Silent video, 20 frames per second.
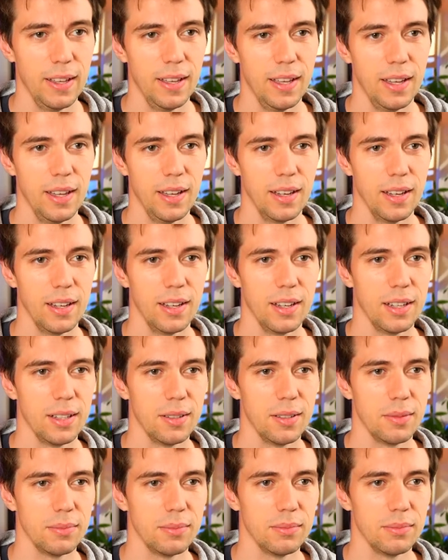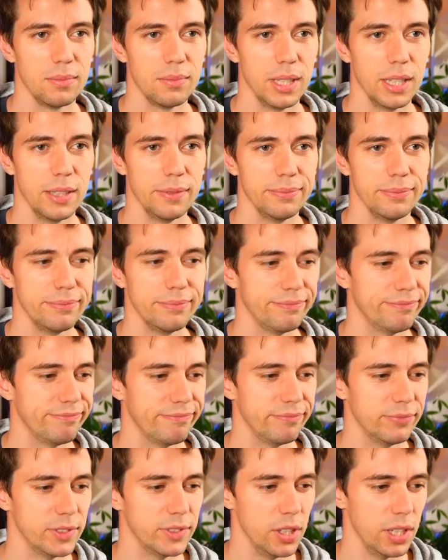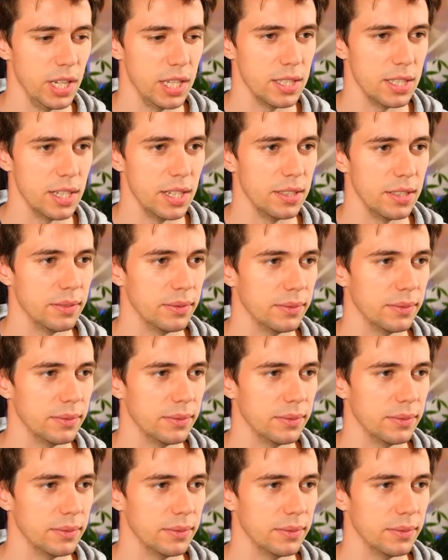Yeah, so that's that.